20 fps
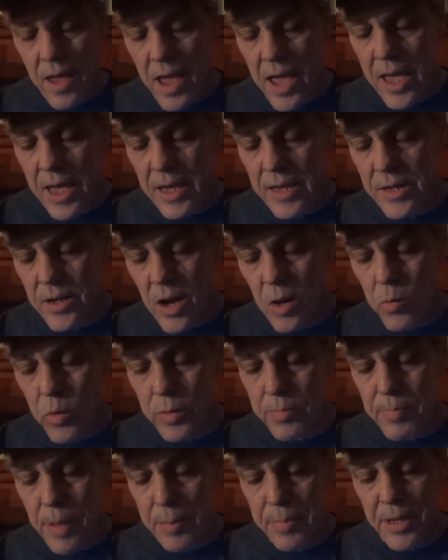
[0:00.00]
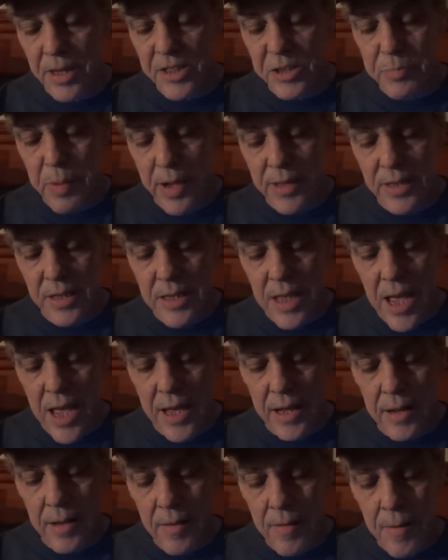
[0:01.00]
and wasn't maybe expecting
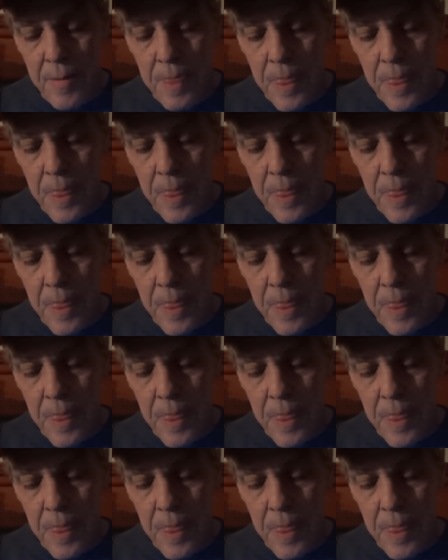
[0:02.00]
that.